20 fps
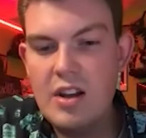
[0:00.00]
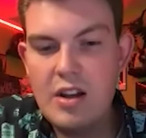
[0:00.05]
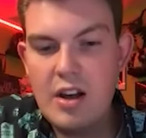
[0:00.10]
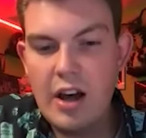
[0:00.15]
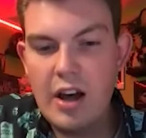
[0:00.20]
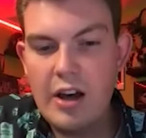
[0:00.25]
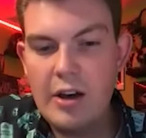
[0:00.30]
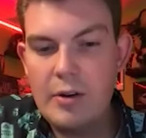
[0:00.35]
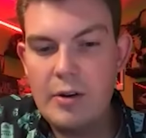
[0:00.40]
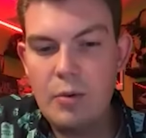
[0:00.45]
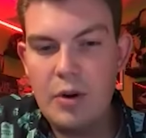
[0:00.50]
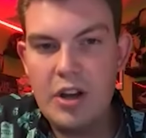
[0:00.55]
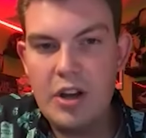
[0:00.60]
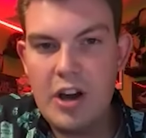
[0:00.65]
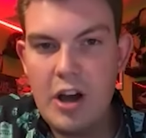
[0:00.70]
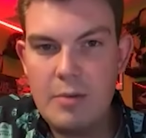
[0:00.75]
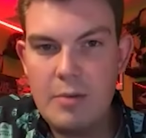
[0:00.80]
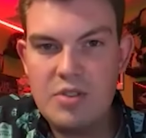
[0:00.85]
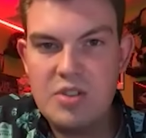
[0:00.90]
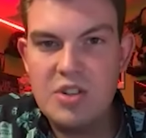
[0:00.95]
uh, when it
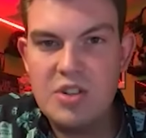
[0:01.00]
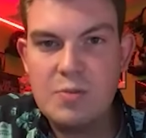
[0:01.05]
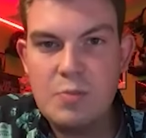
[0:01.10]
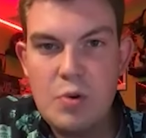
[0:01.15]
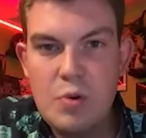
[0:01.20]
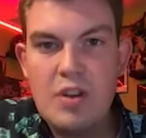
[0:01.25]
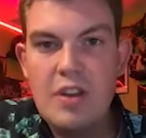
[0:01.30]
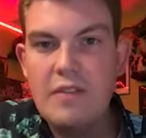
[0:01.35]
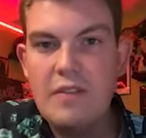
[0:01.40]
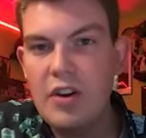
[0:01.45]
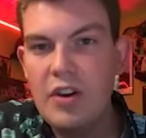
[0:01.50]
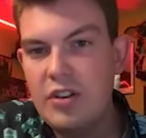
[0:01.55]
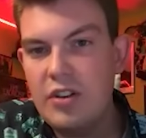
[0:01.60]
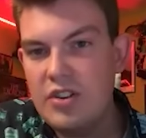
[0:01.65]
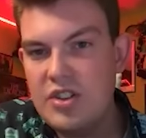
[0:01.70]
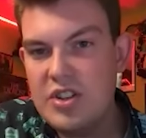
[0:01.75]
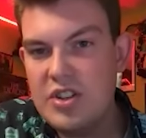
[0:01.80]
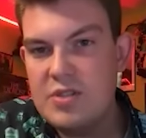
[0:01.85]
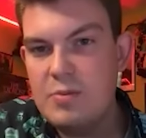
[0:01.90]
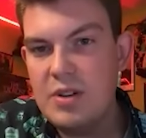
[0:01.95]
comes to spooky
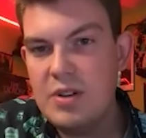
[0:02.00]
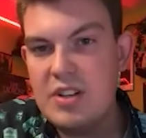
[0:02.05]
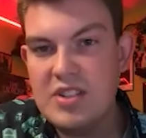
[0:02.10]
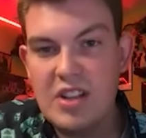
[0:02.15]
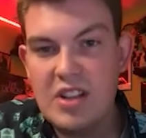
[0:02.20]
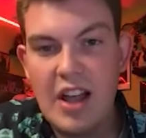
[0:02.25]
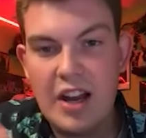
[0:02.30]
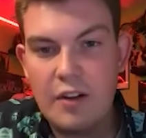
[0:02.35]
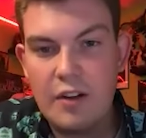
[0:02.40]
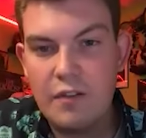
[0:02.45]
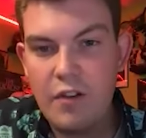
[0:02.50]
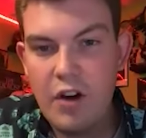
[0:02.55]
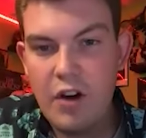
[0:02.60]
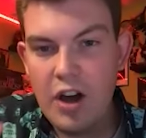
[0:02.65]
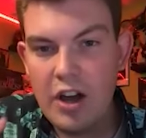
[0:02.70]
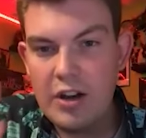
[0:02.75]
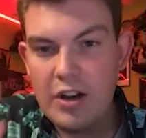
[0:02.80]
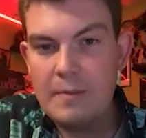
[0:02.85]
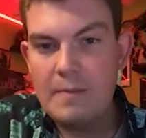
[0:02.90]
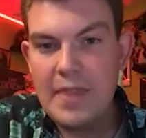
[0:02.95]
villages, but it's a lot of
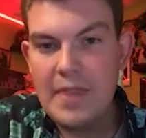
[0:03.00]
fun.